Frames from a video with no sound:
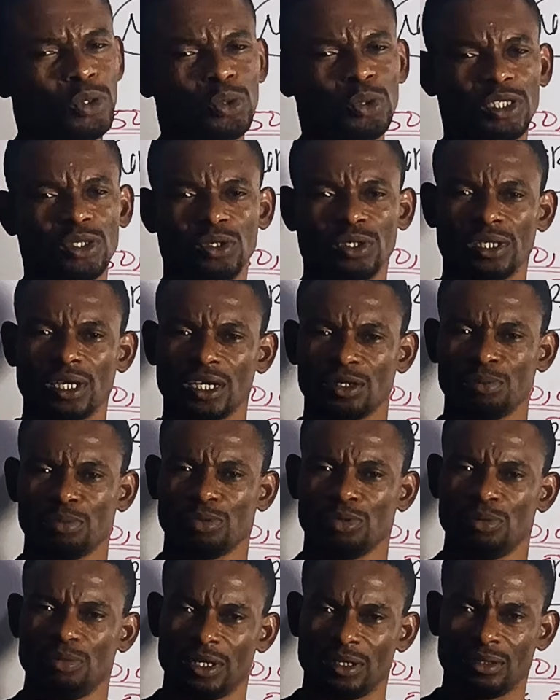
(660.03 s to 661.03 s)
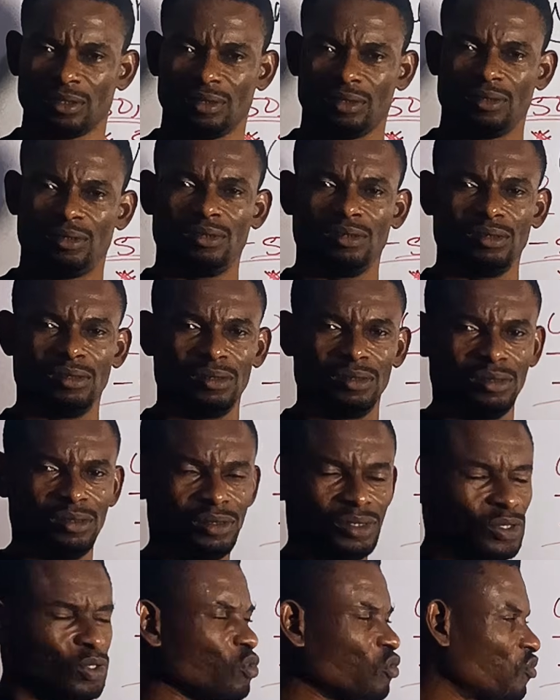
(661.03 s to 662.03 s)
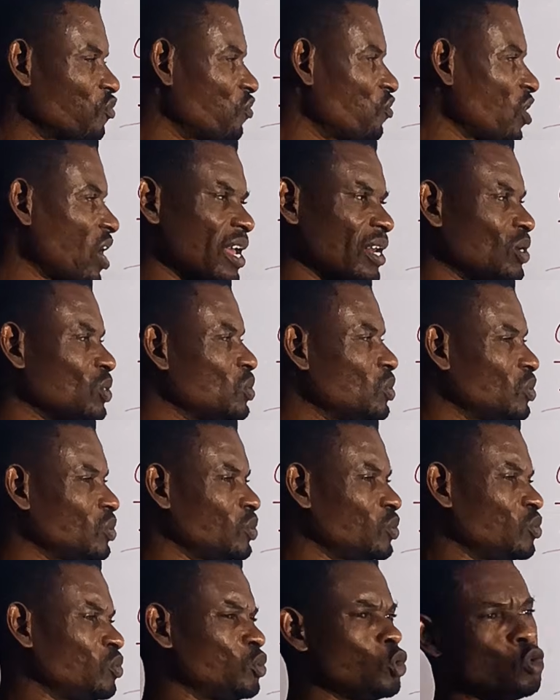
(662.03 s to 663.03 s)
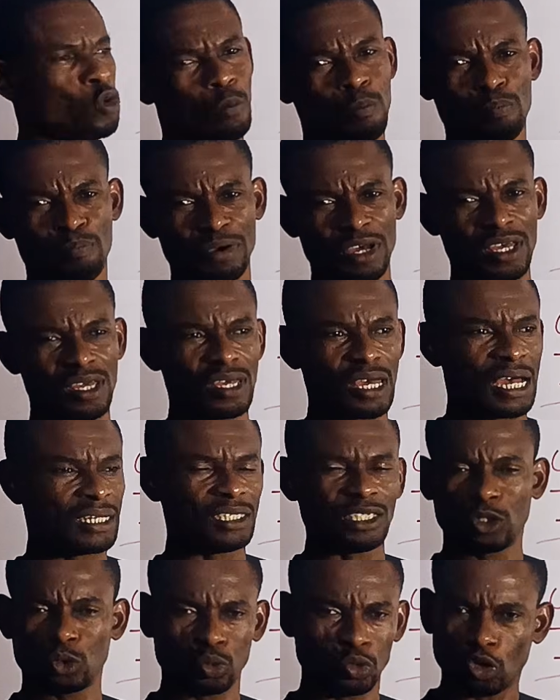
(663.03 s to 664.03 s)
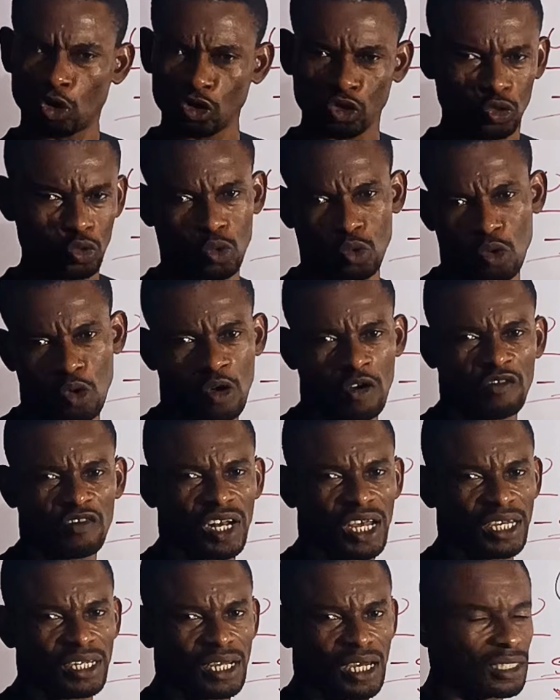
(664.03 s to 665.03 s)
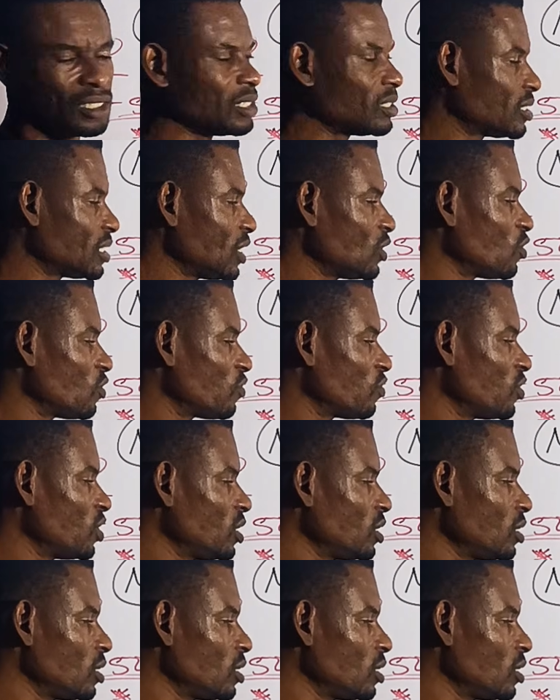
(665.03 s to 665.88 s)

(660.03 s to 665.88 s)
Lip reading: do it on tax promise. You file, you pay, and it will just go off like that. Instead of